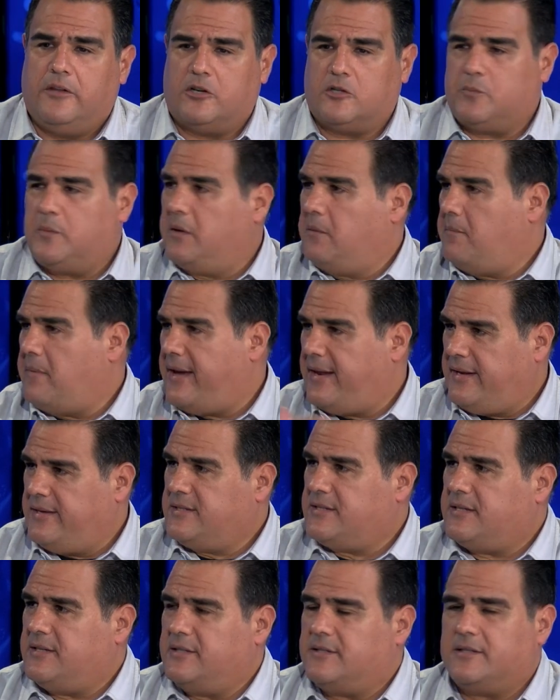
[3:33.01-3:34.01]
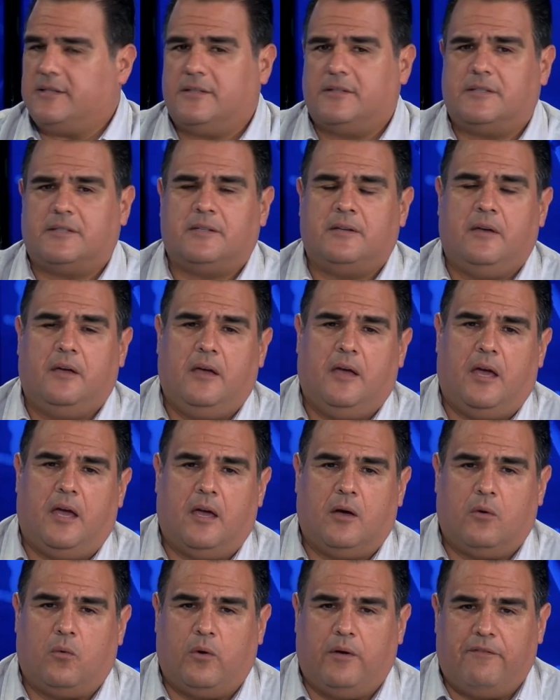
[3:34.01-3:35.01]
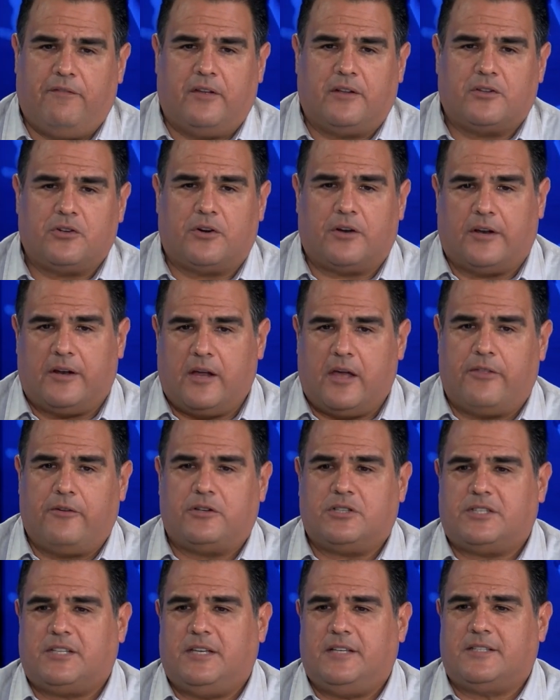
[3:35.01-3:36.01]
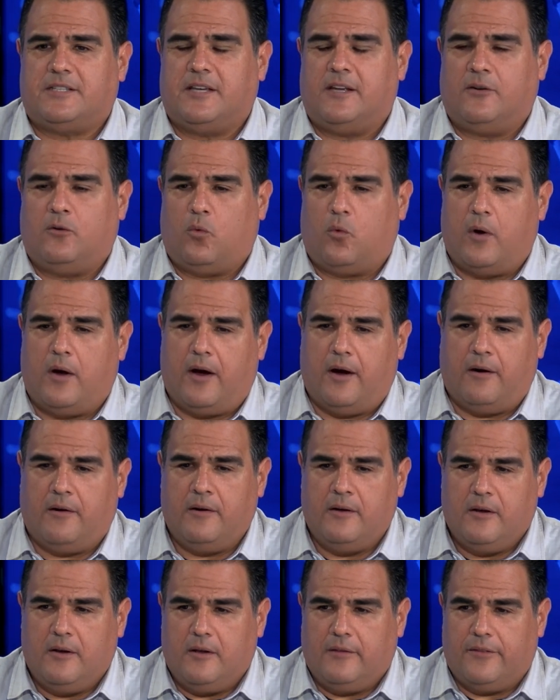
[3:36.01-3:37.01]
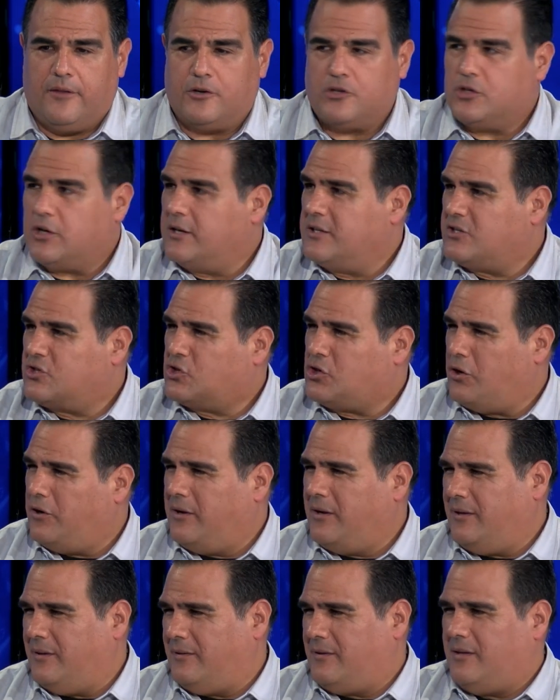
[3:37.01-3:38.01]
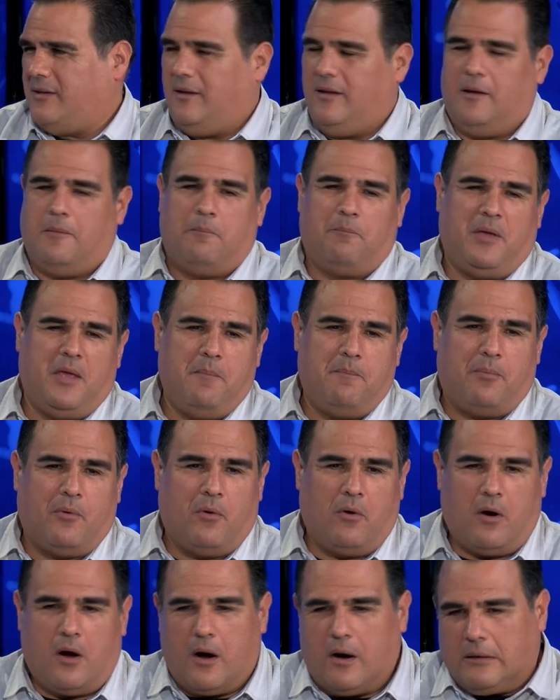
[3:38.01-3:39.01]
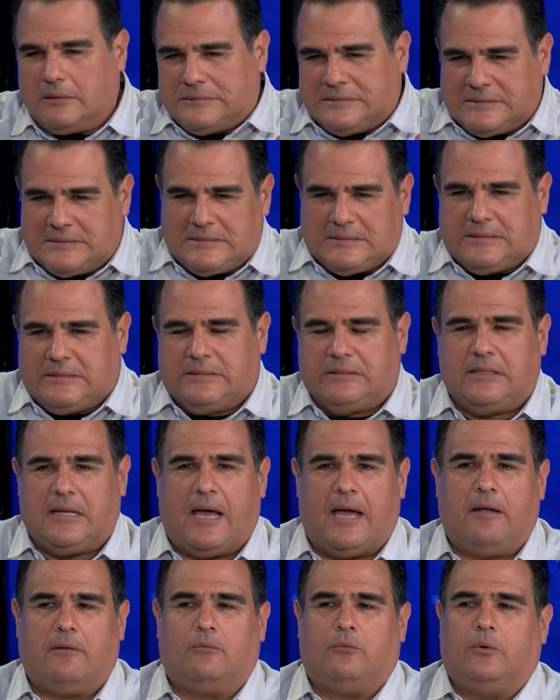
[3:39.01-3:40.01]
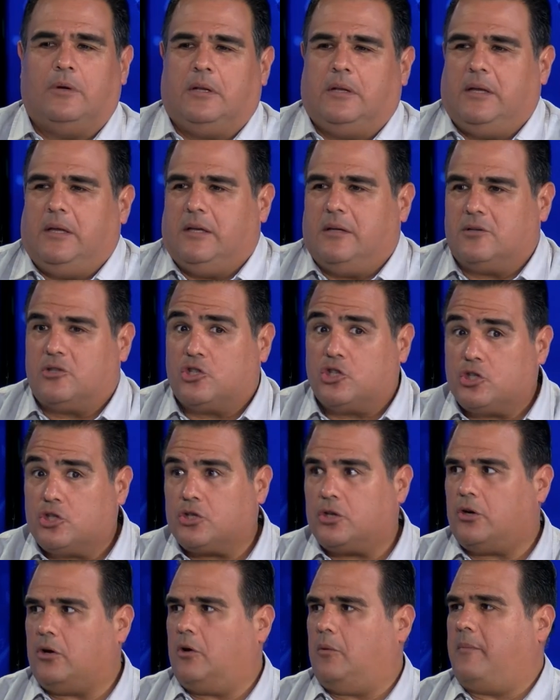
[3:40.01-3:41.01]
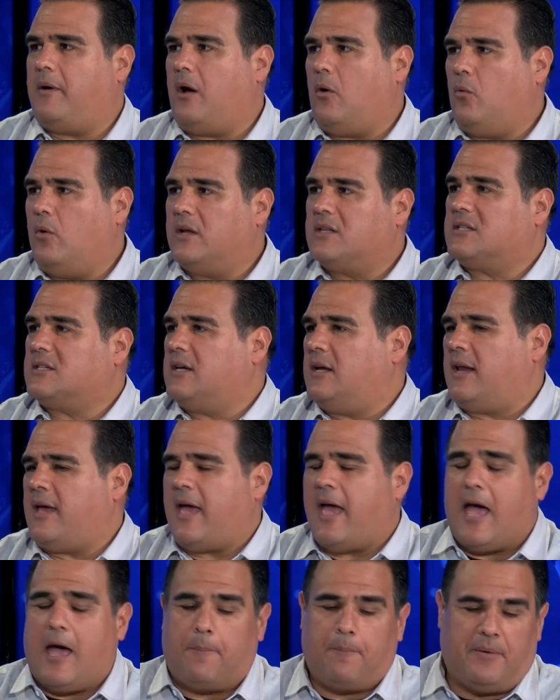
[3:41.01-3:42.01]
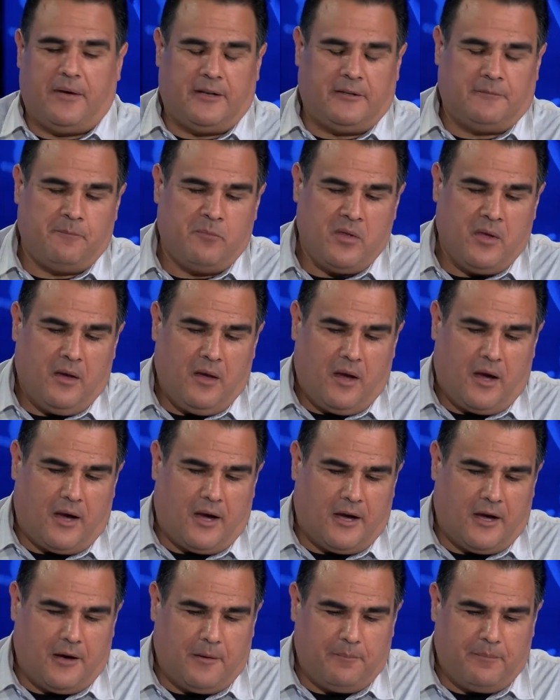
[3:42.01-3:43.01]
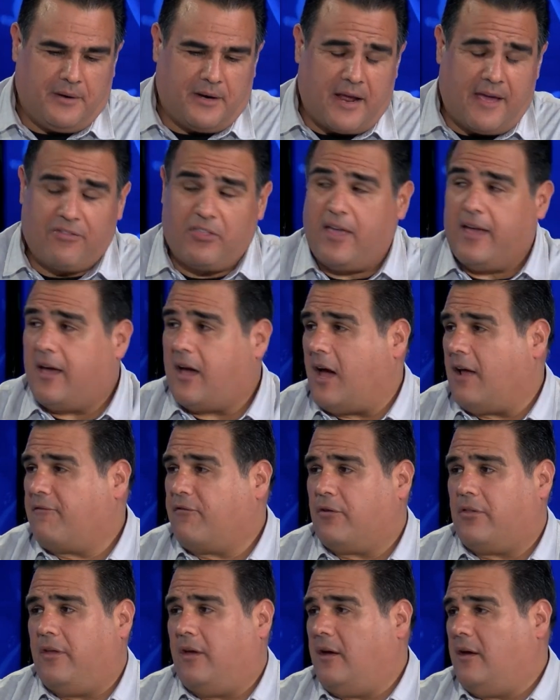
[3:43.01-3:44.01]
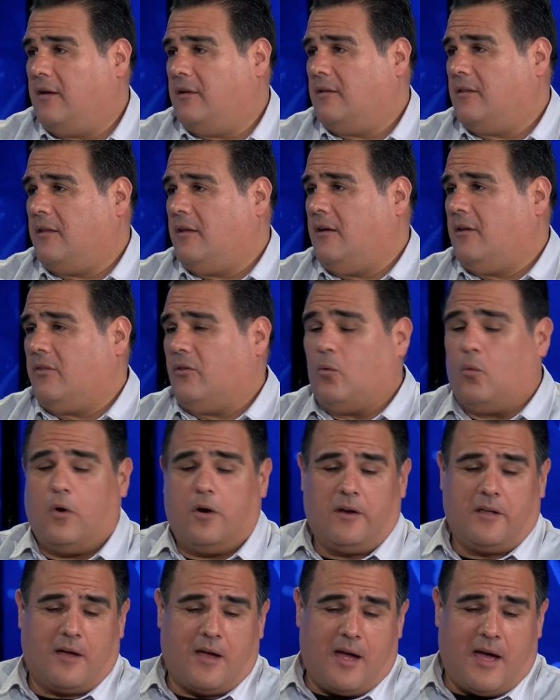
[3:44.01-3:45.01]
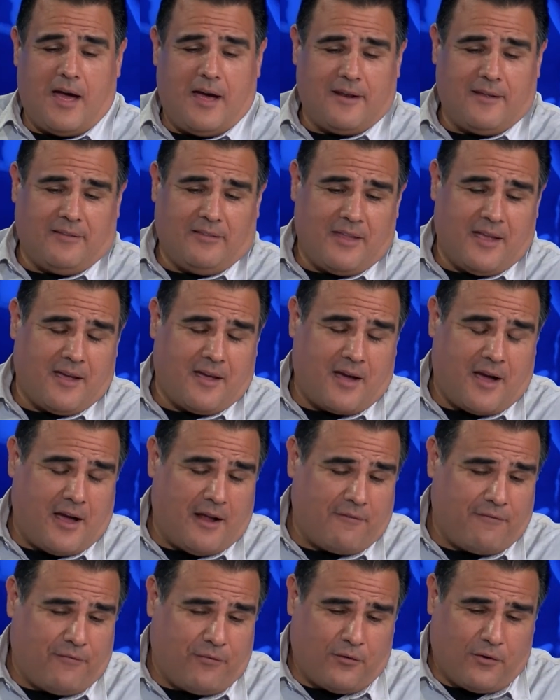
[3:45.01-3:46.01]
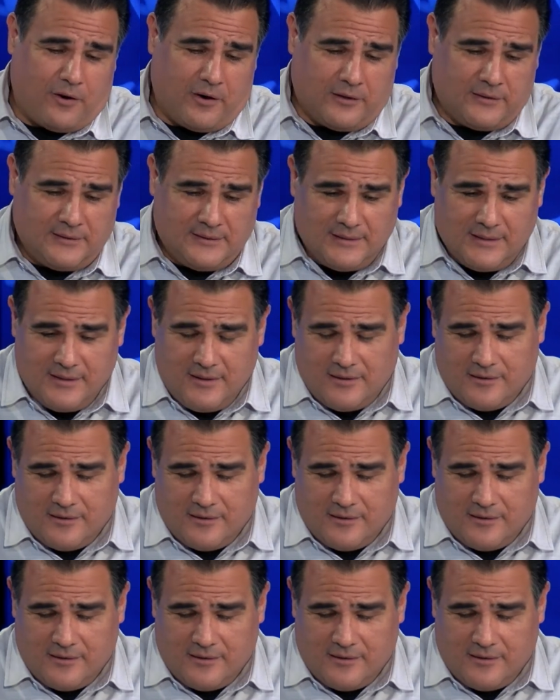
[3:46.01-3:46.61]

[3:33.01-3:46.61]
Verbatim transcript: there's been many seasons, and we've entered another season where there's uncertainty and people are yes. not really sure about what's going to happen. Mm. Um, but I thank God for the, the, the, Word of God. I thank God for